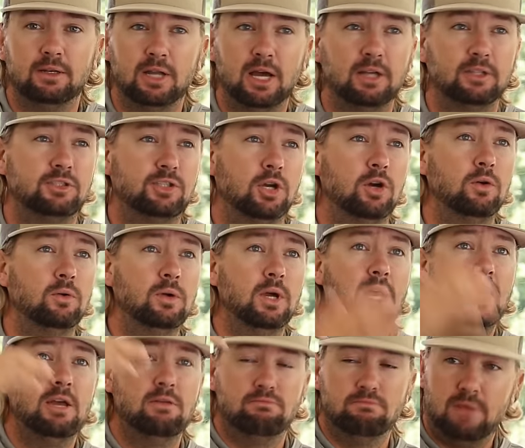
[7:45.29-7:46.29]
Now, so
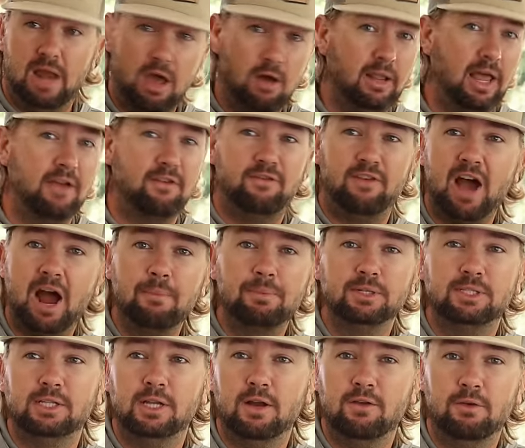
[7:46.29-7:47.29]
now like
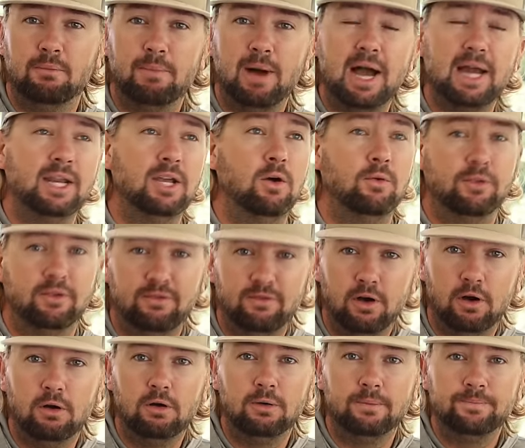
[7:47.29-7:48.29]
5% of them bite it on the
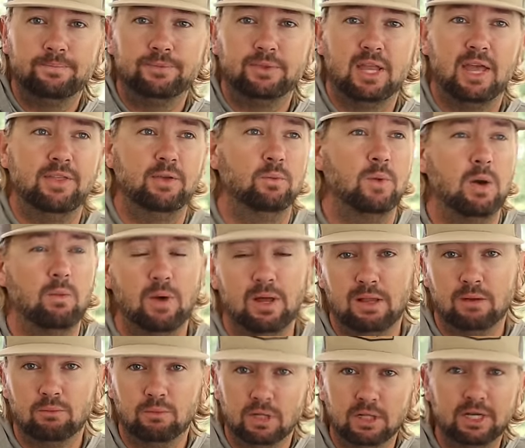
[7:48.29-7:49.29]
fall, and then
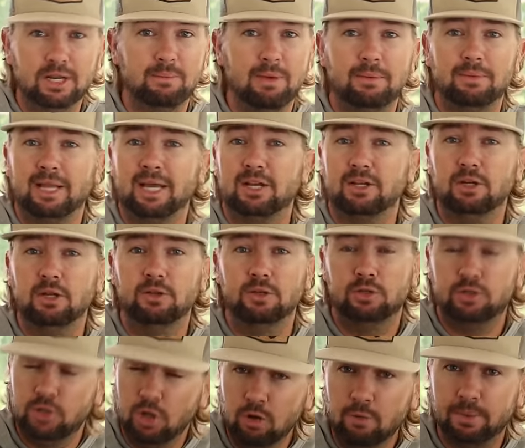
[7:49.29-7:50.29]
while I'm reeling it, maybe like another
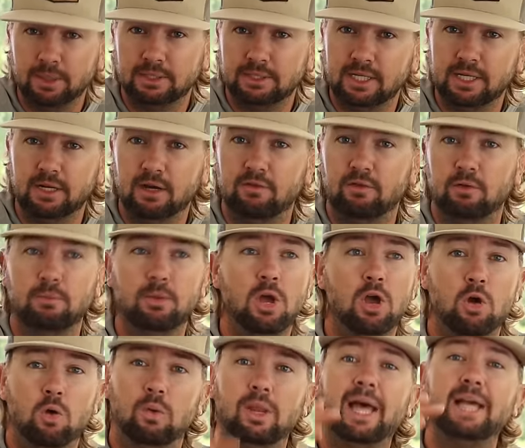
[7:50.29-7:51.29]
2% of them
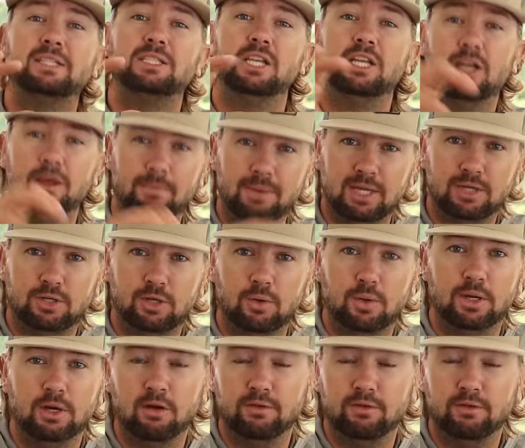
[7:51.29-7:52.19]
will actually commit to it.